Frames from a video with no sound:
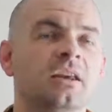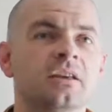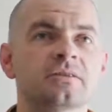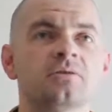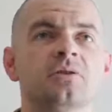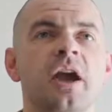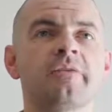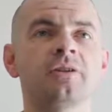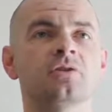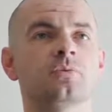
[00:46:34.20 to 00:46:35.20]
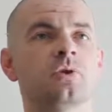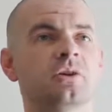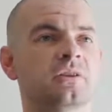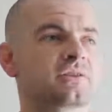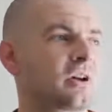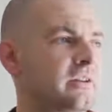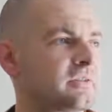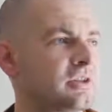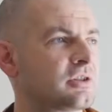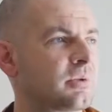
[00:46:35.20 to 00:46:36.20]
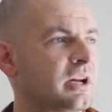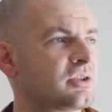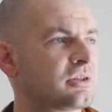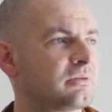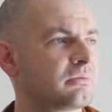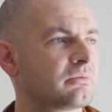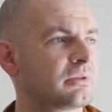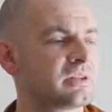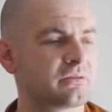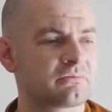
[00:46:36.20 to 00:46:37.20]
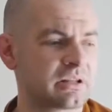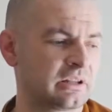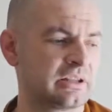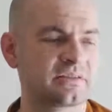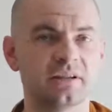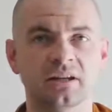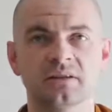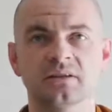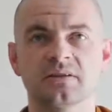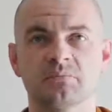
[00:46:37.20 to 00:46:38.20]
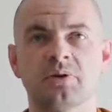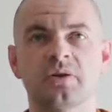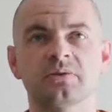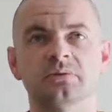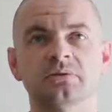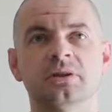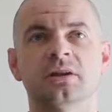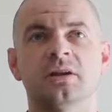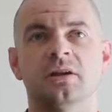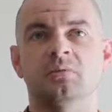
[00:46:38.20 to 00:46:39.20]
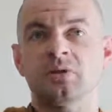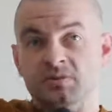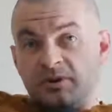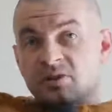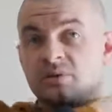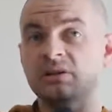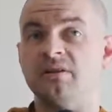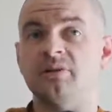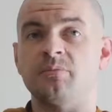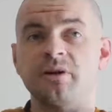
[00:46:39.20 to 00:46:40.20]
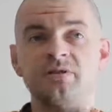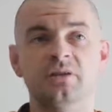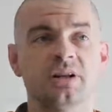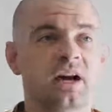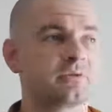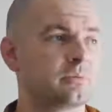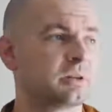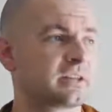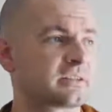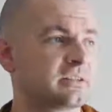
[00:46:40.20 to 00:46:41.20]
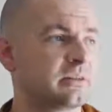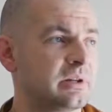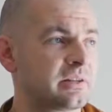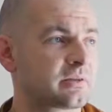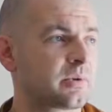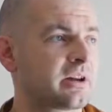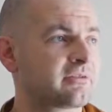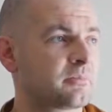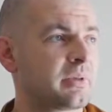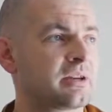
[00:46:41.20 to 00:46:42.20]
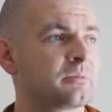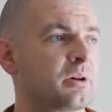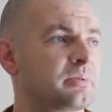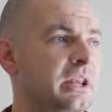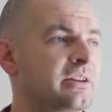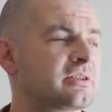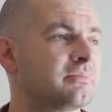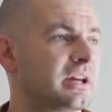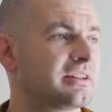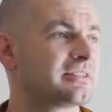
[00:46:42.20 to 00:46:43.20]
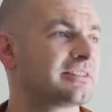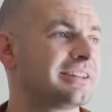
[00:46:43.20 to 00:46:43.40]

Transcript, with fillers: So you're having to work this kind of situation. Is it realistic? Is it possible? Especially when you live in a monastery 100 plus kilometres away from a major population base,